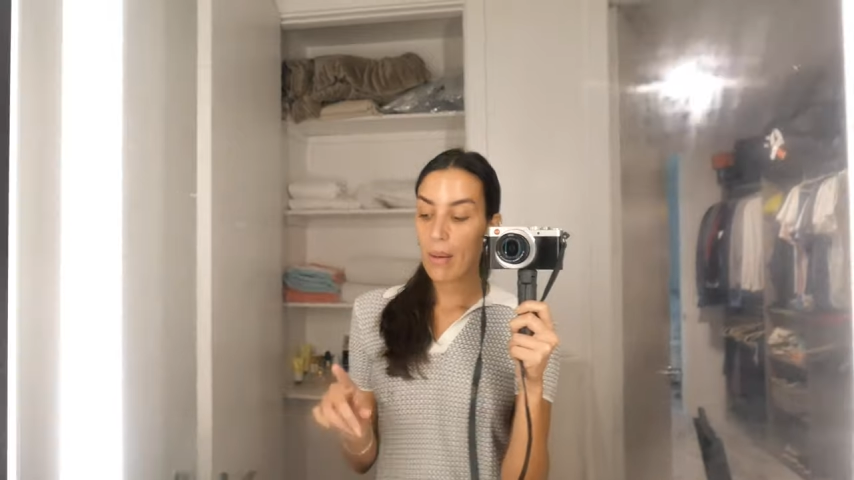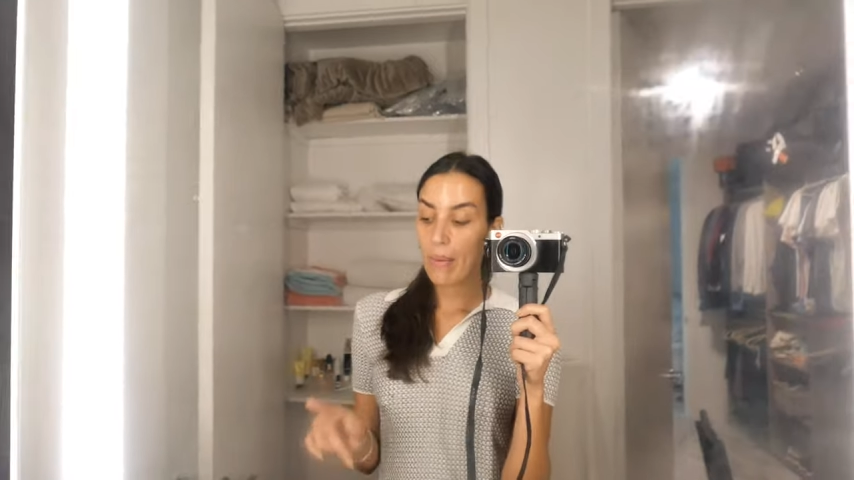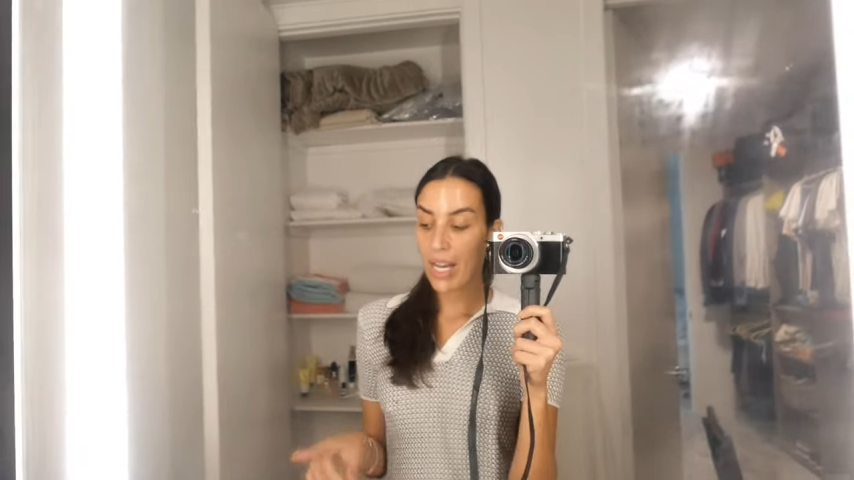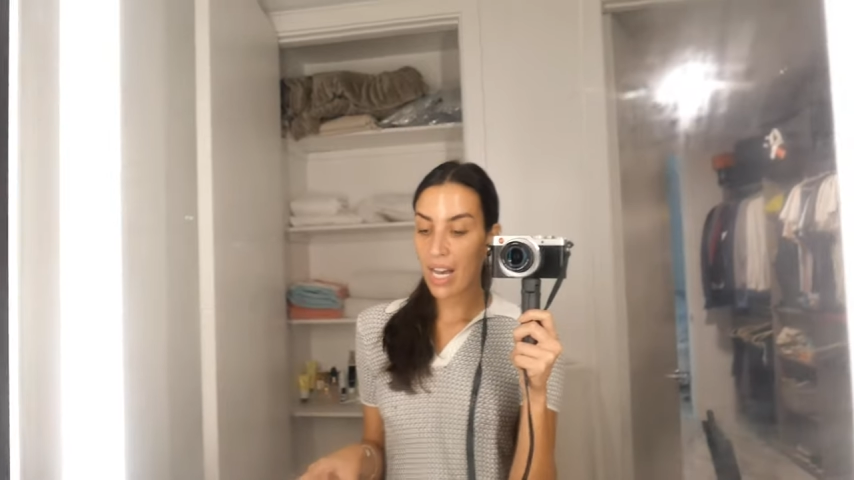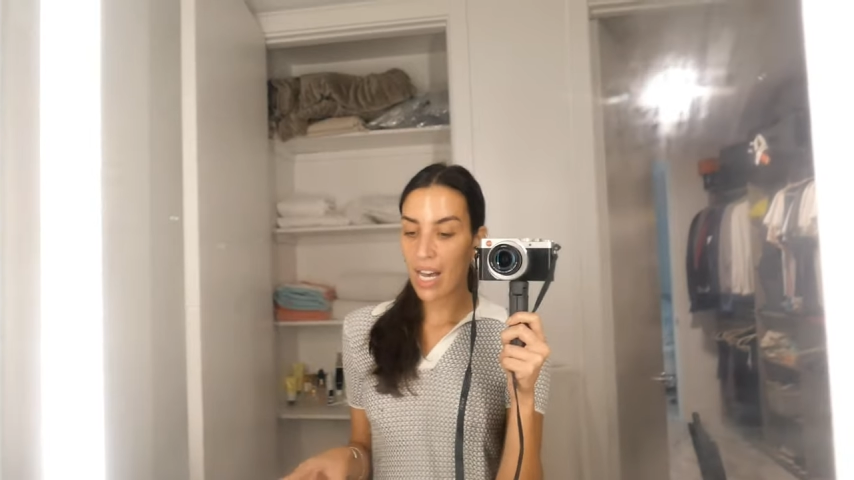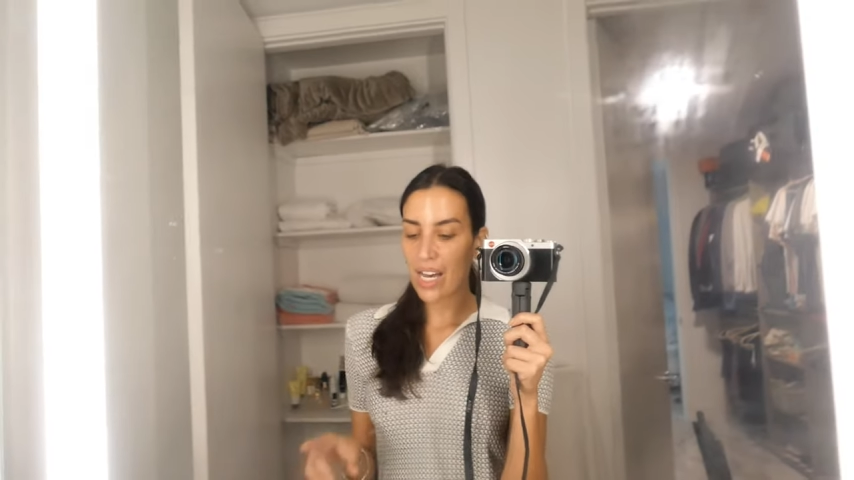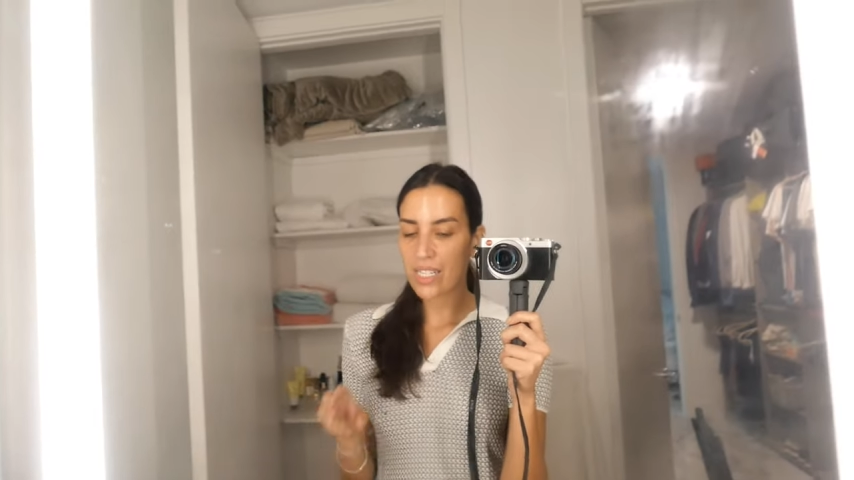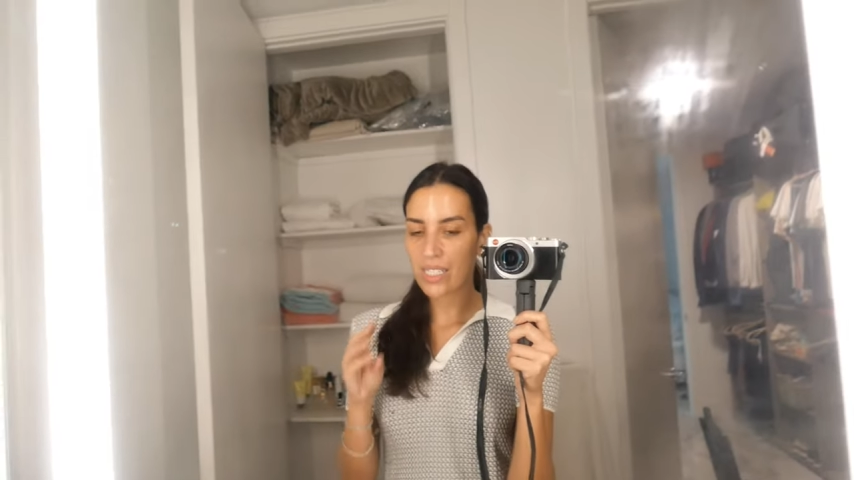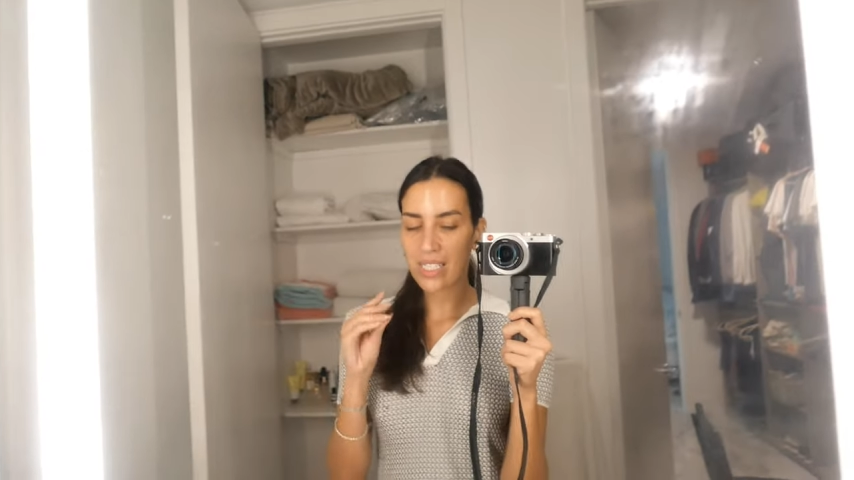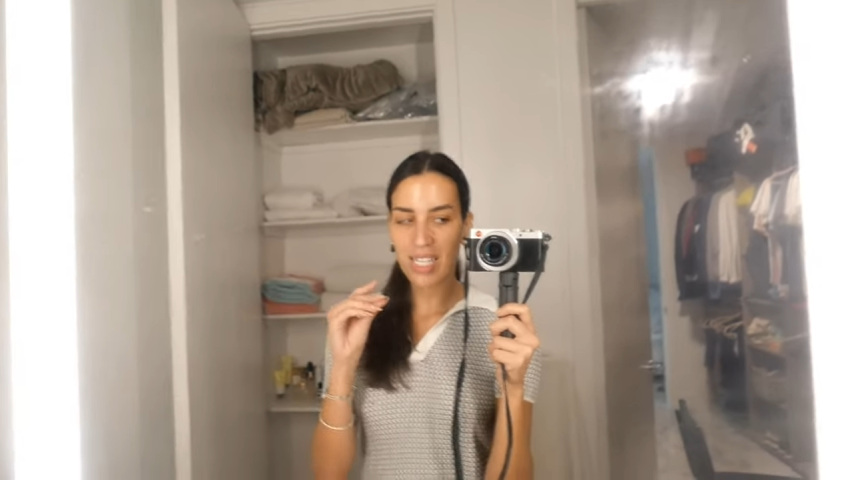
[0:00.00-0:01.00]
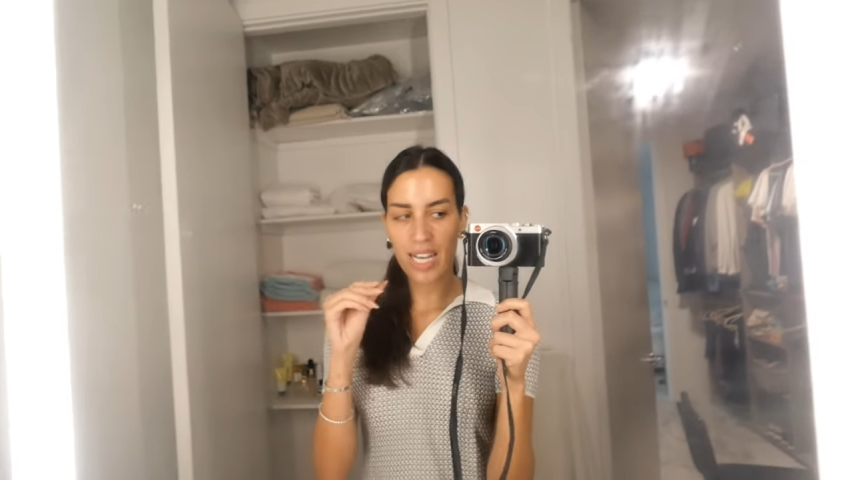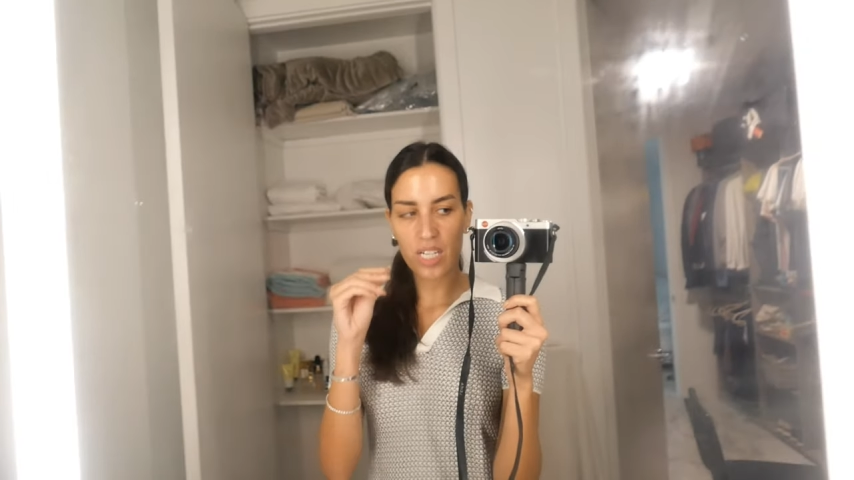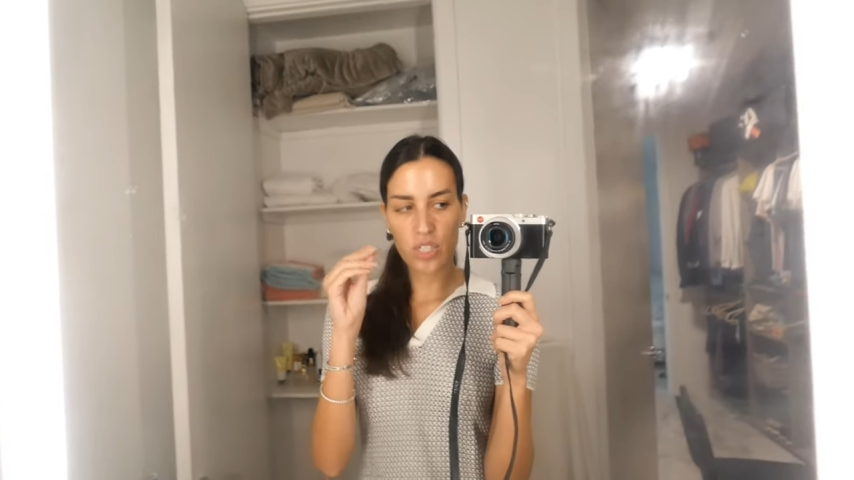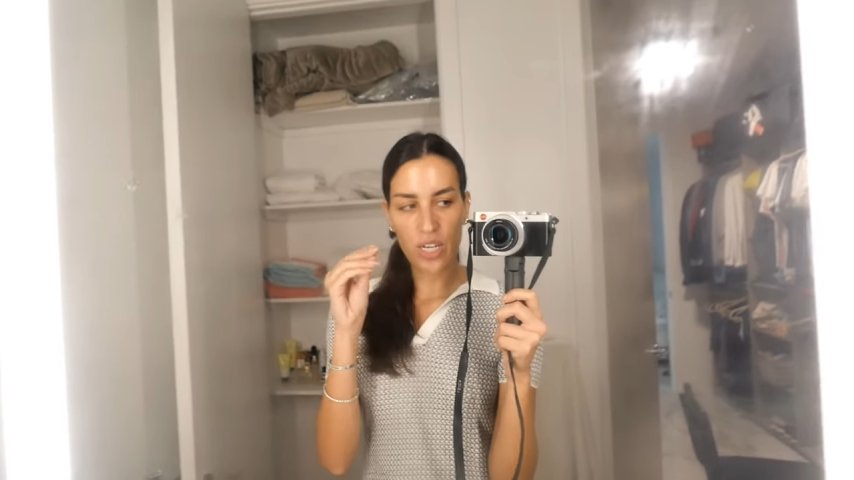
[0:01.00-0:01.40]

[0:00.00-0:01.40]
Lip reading: Because it's like a